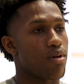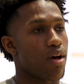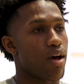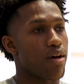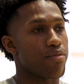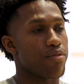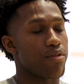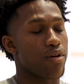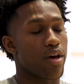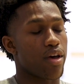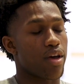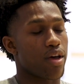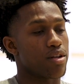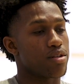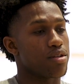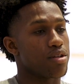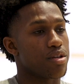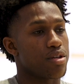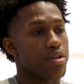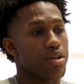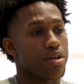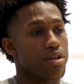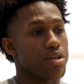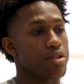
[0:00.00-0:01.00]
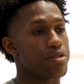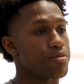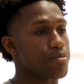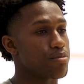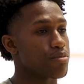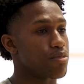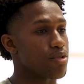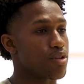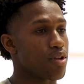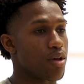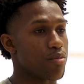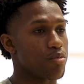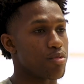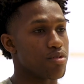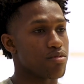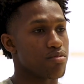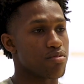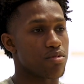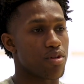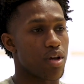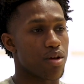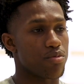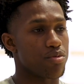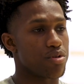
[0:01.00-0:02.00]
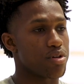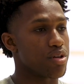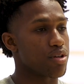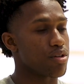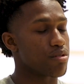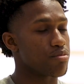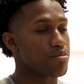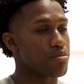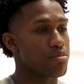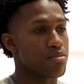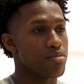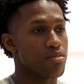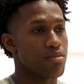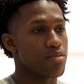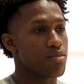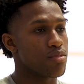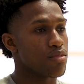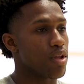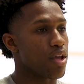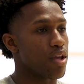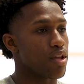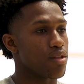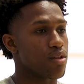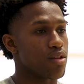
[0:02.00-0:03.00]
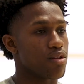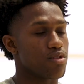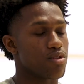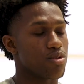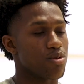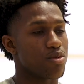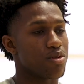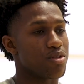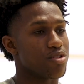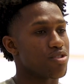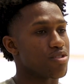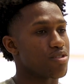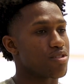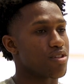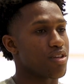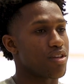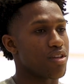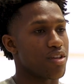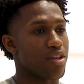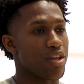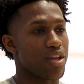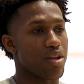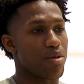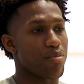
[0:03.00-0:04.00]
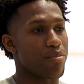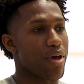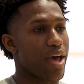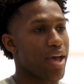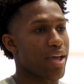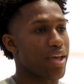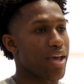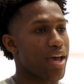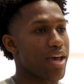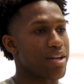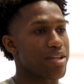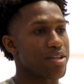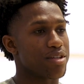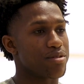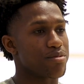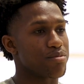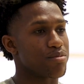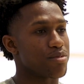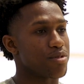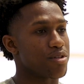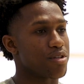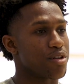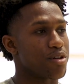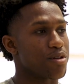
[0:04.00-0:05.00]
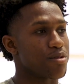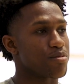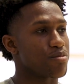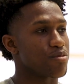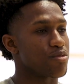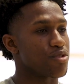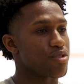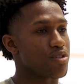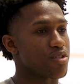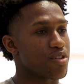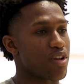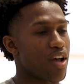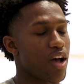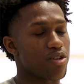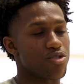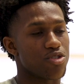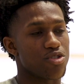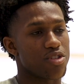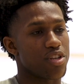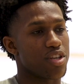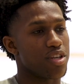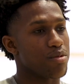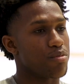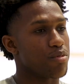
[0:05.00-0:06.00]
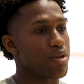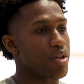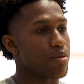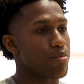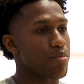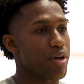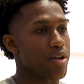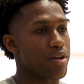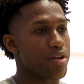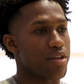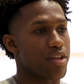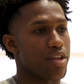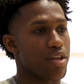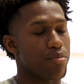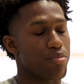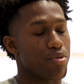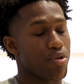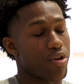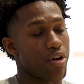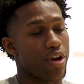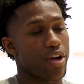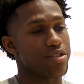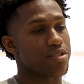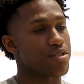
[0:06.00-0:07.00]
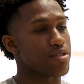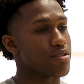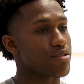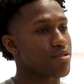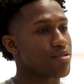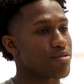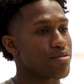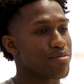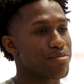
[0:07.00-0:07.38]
I feel like I did good. I mean, there's not really anything to it, just getting back at it. You know, I'll just keep getting better, keep progressing.